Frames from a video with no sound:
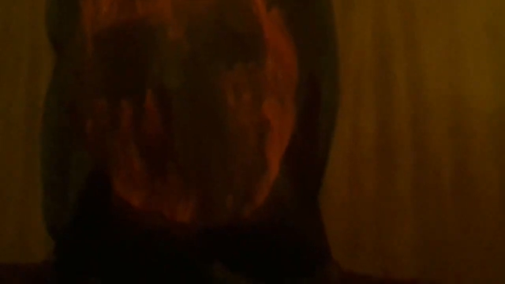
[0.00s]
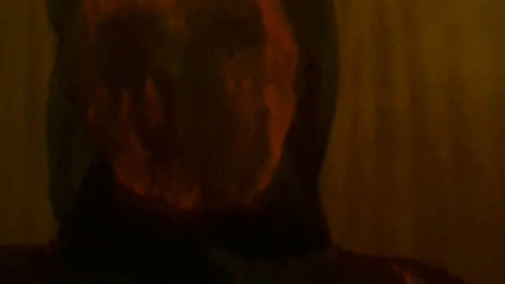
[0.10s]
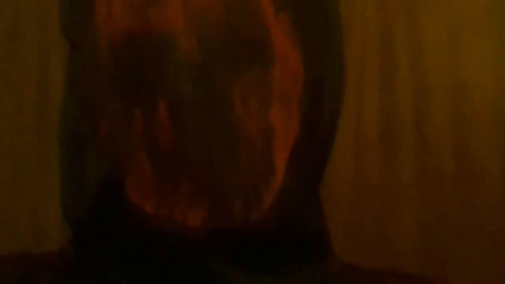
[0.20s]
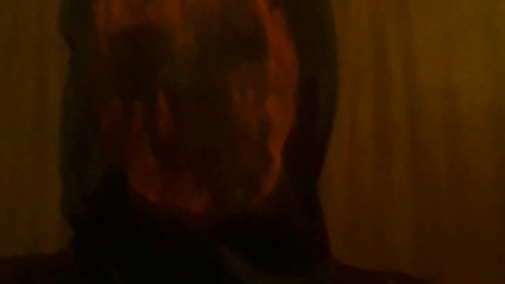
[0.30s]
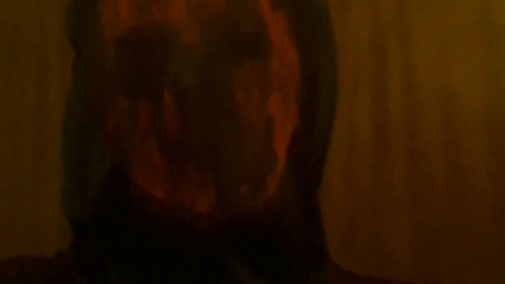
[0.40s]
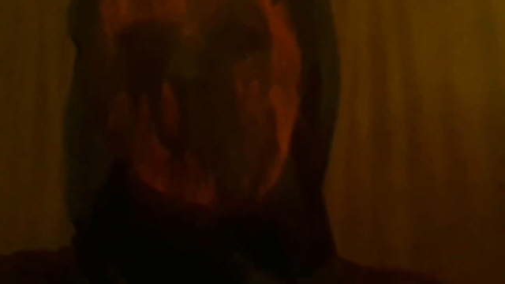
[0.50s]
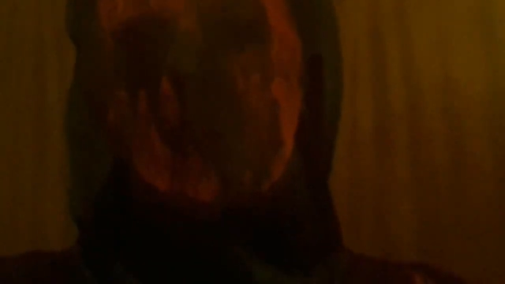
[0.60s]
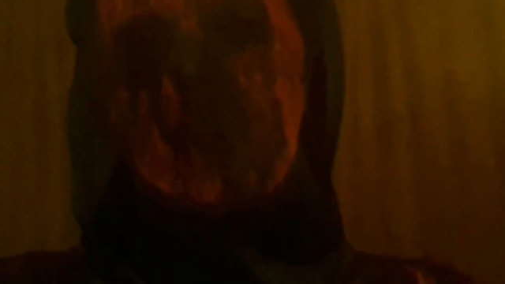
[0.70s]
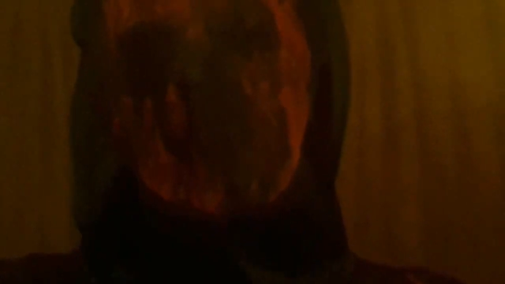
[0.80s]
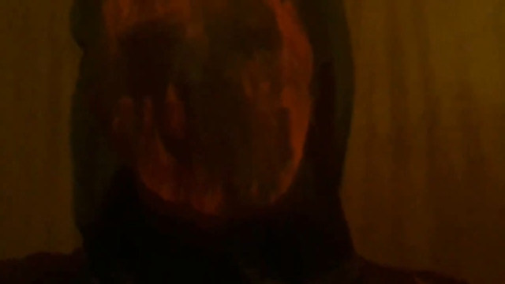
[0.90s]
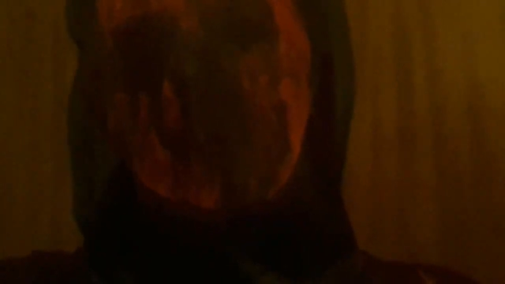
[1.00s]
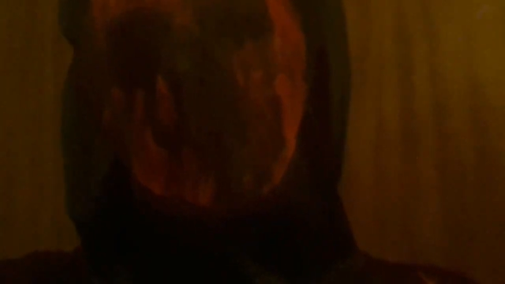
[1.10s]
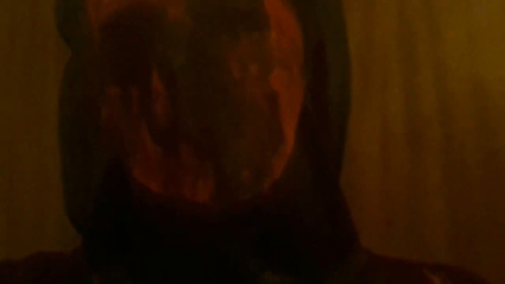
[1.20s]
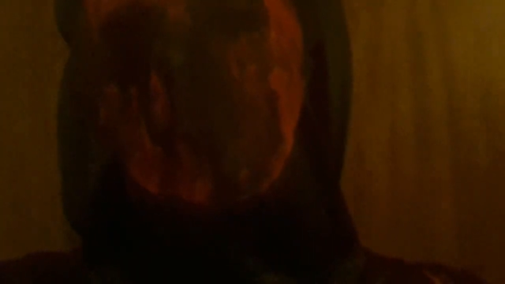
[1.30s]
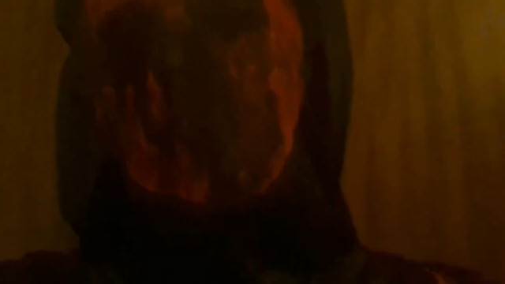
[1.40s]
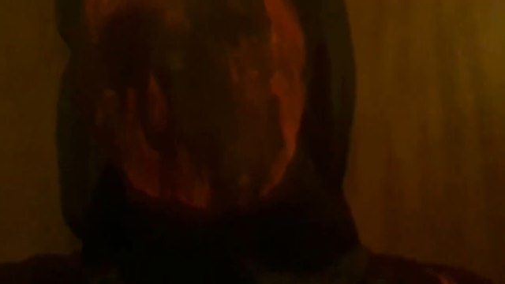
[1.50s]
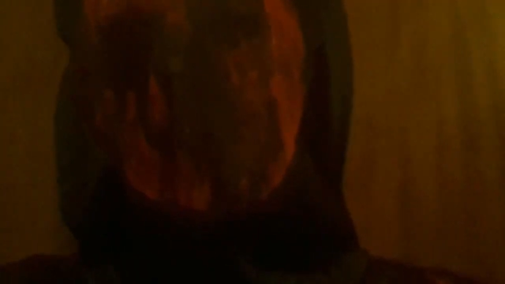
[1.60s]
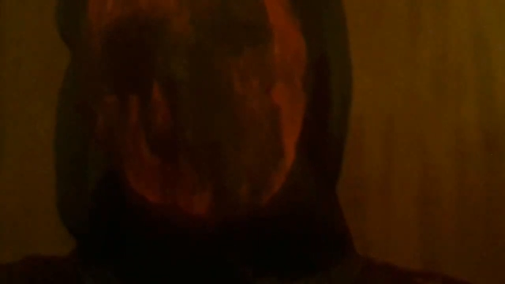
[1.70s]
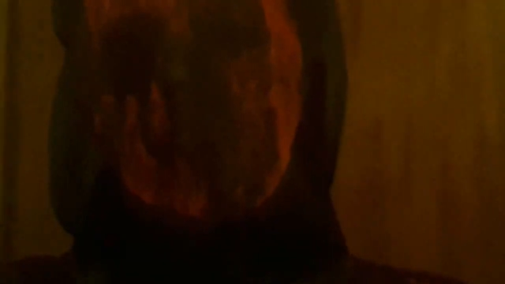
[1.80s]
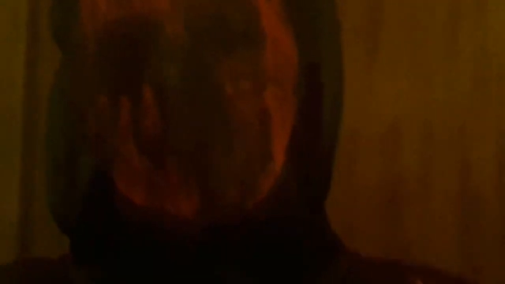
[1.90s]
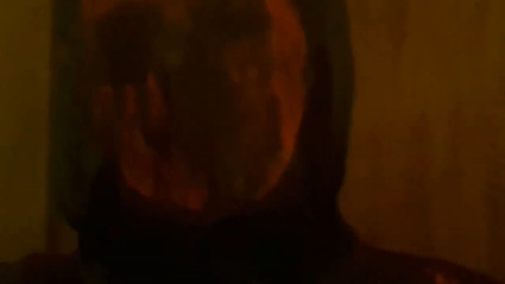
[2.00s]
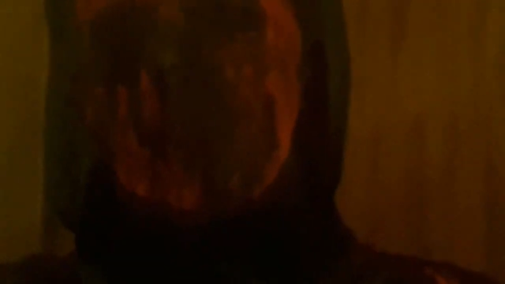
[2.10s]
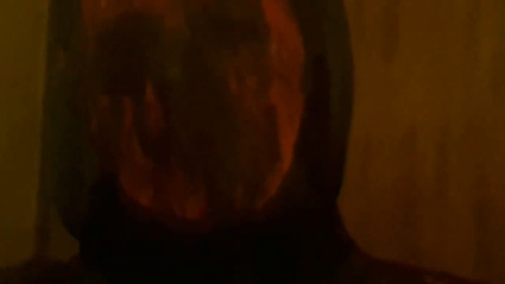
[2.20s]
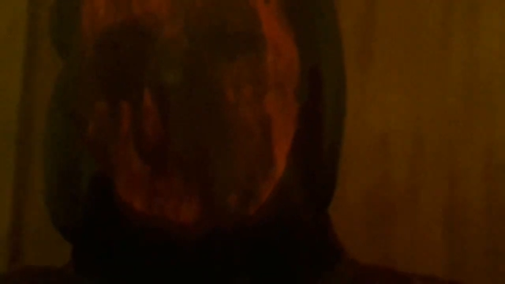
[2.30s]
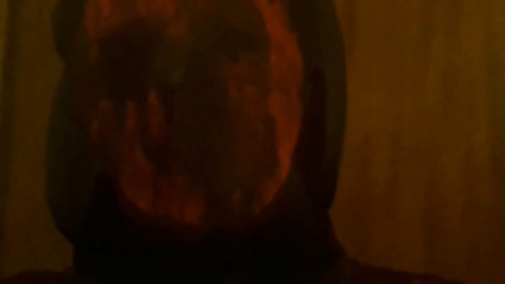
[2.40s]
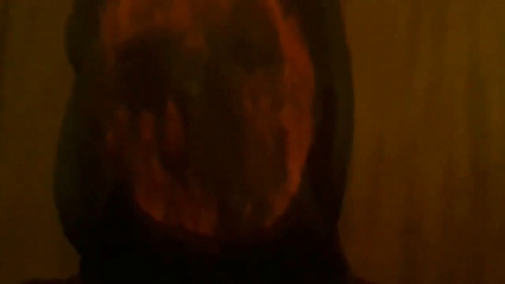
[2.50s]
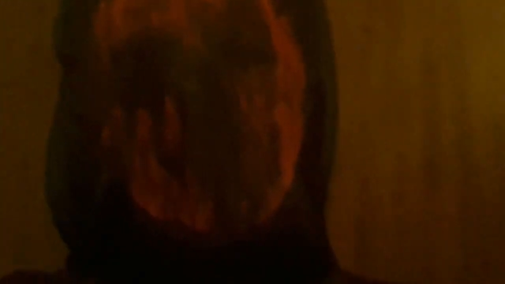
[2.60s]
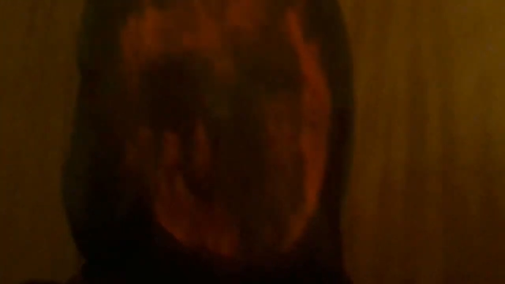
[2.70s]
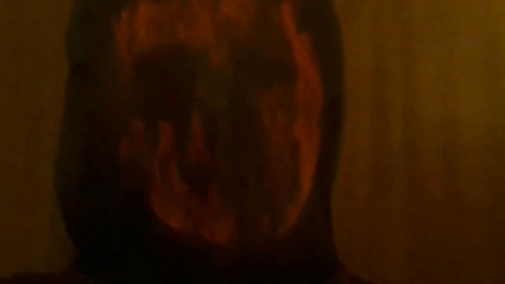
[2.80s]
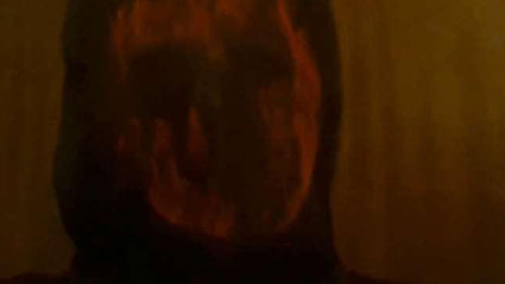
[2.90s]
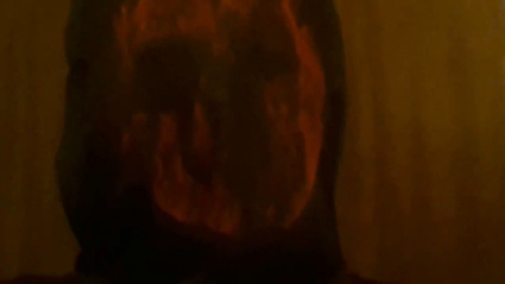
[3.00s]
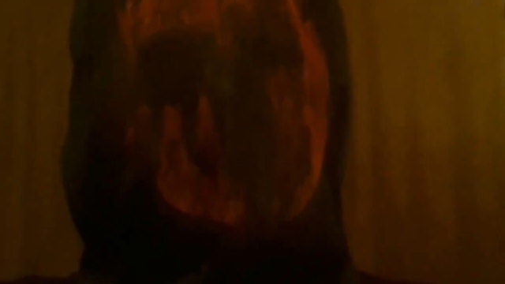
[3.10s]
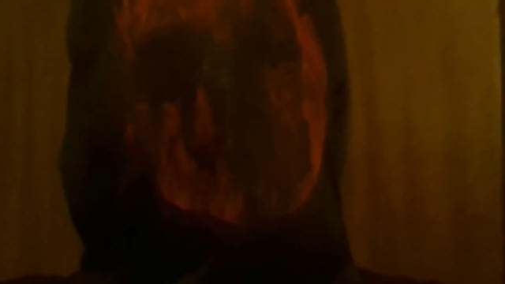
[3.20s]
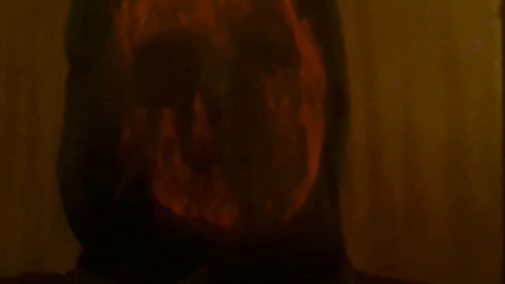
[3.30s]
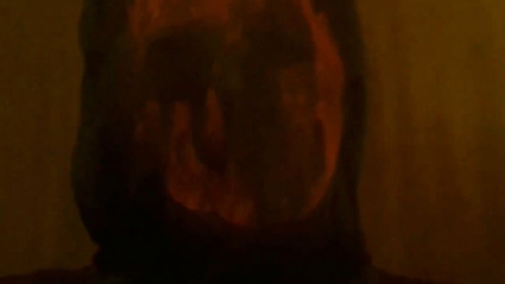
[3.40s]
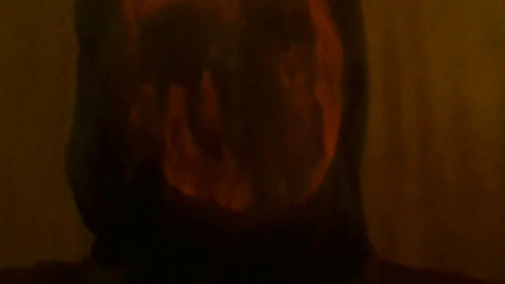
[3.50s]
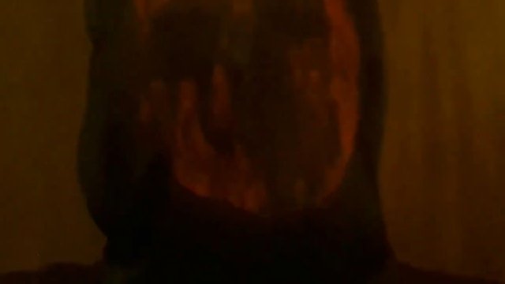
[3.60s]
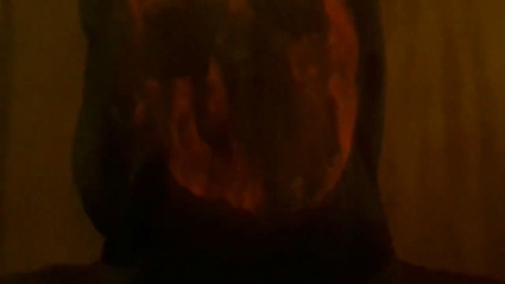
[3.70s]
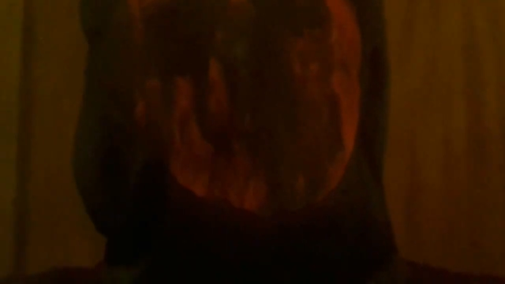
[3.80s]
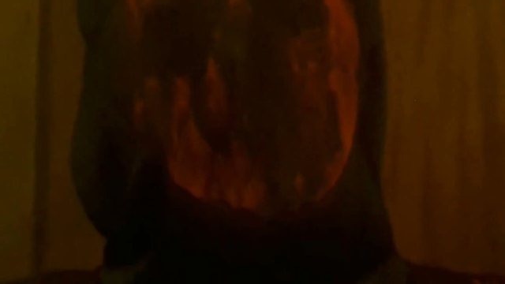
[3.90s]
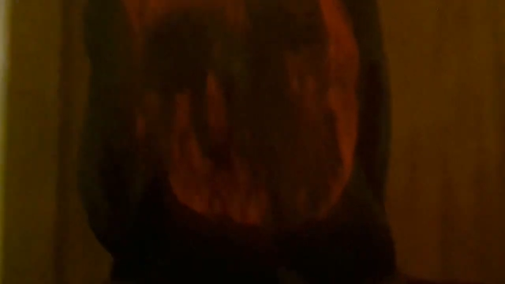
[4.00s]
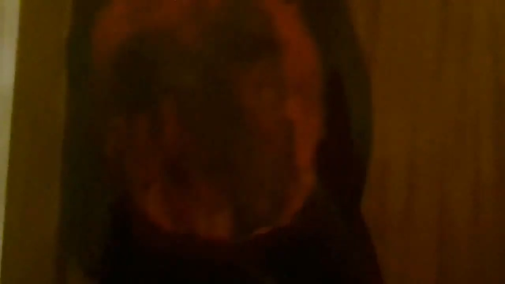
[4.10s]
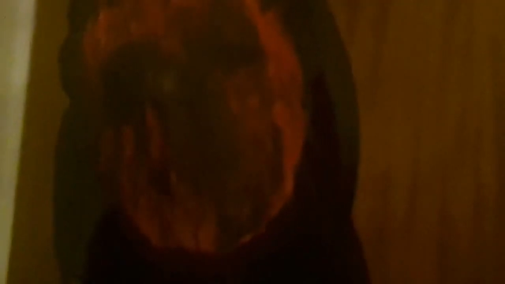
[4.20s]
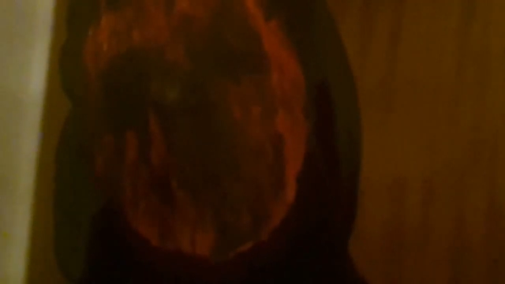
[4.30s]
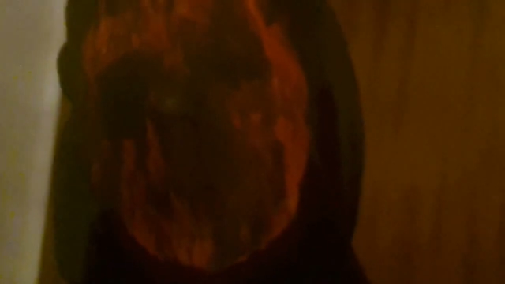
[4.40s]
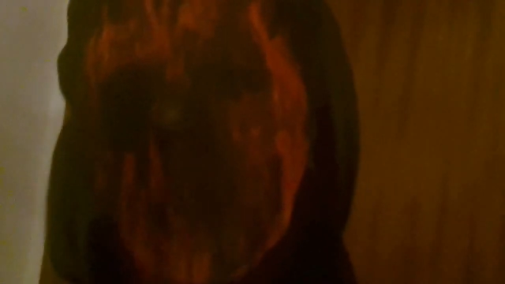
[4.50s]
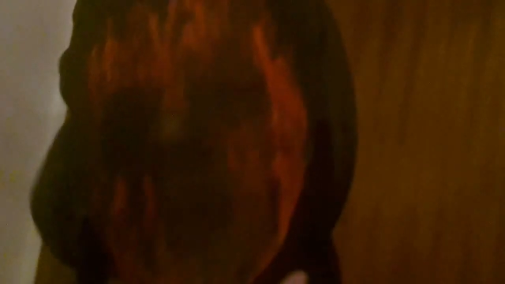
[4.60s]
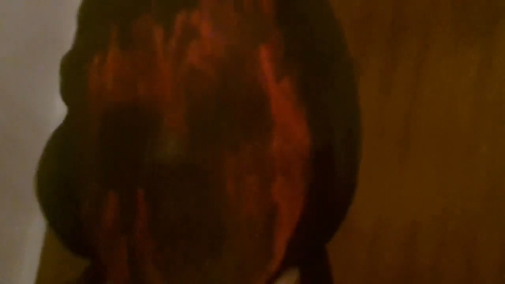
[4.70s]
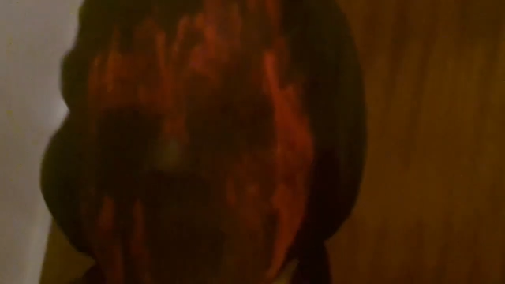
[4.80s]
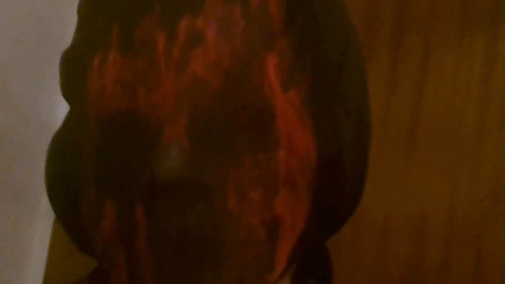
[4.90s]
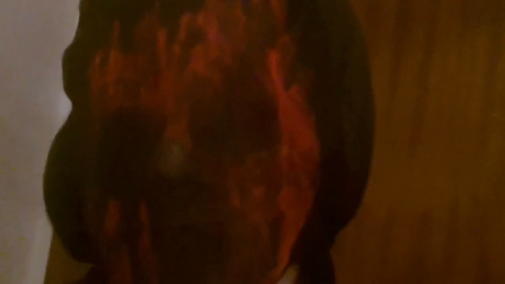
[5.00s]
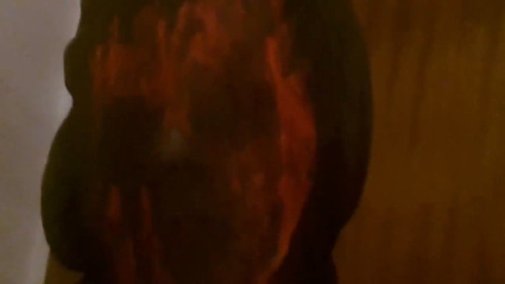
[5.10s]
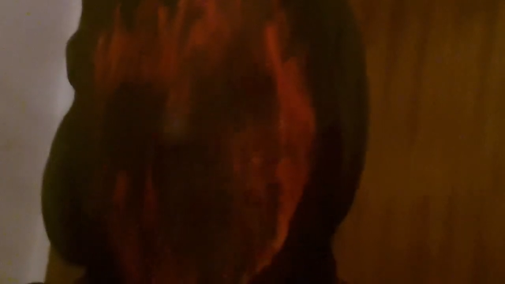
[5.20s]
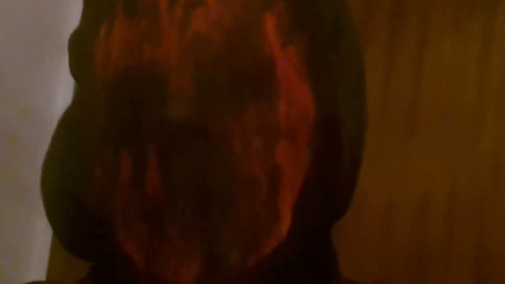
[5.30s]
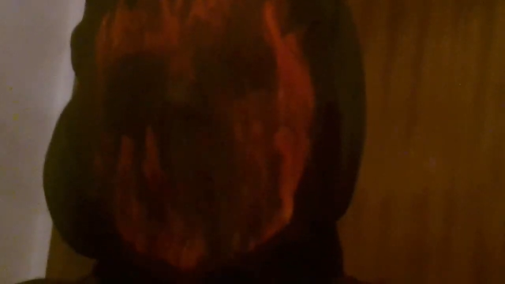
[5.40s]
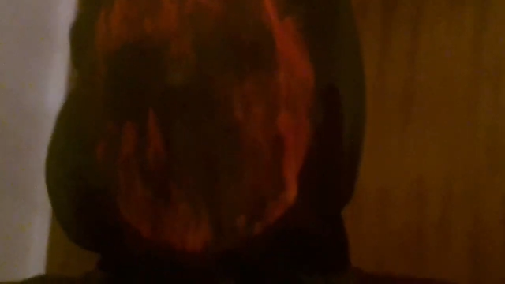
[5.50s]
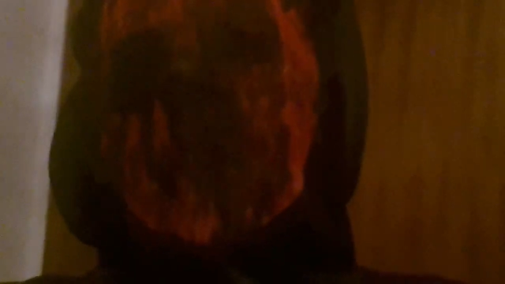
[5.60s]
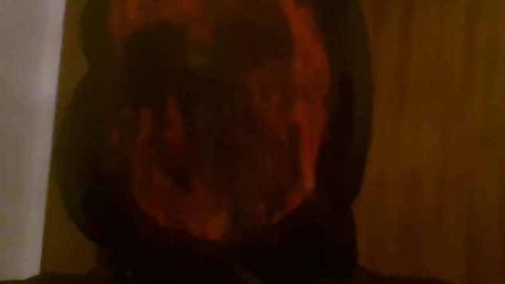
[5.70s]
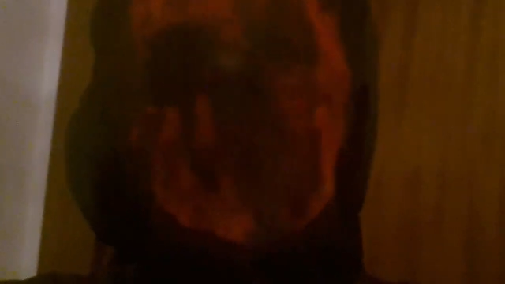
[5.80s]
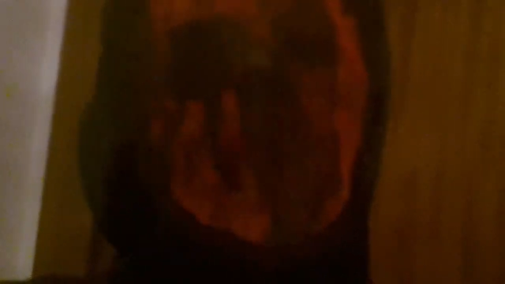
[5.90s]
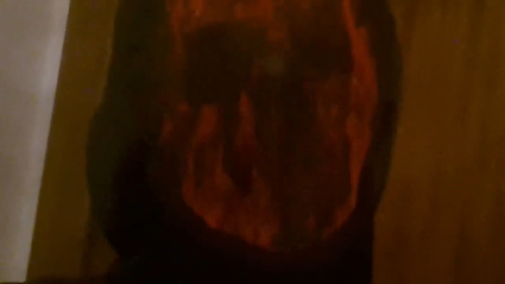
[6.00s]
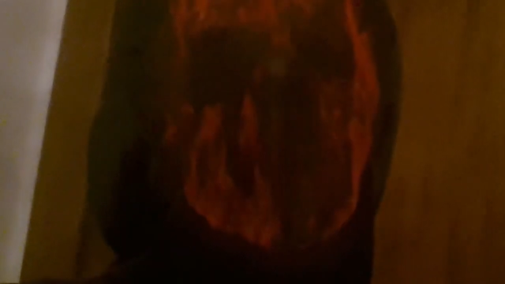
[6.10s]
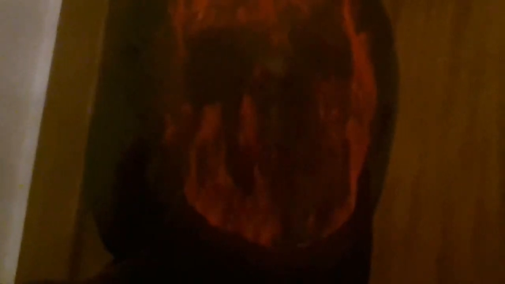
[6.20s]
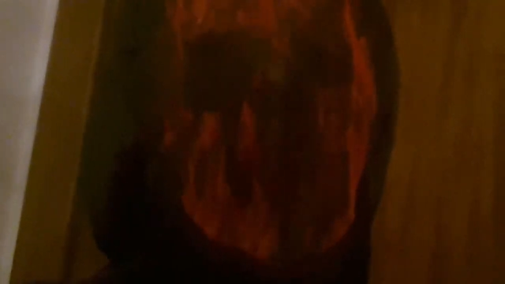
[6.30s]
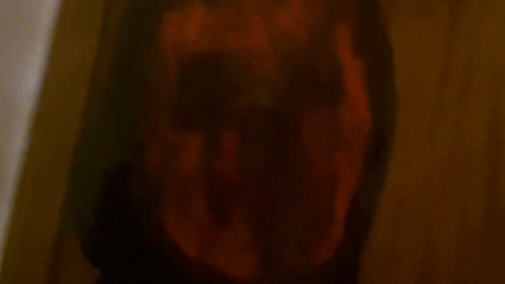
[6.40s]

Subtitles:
[unreadable: no face in view]